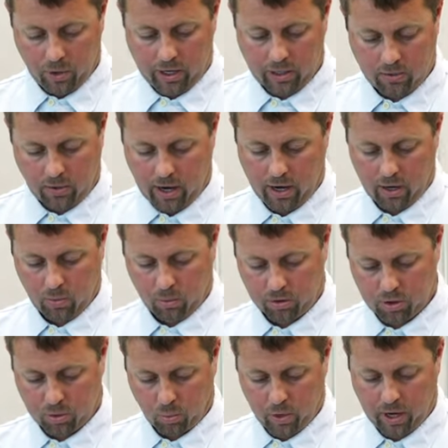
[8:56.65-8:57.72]
rings right here
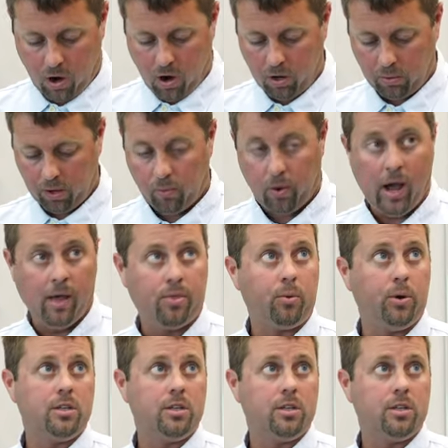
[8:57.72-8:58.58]
will swing all the way around